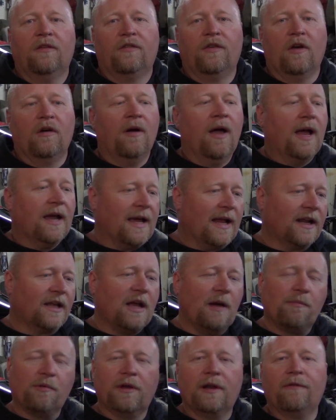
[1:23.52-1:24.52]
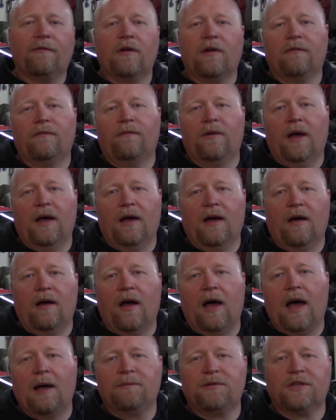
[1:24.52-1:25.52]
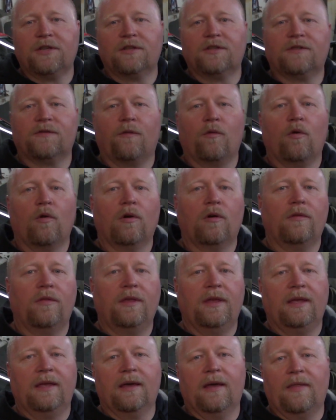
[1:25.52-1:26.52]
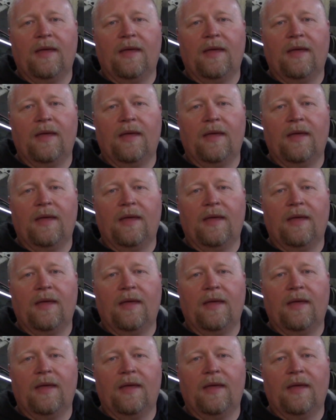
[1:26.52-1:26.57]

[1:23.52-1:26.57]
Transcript: So got a couple of different uh, options for the,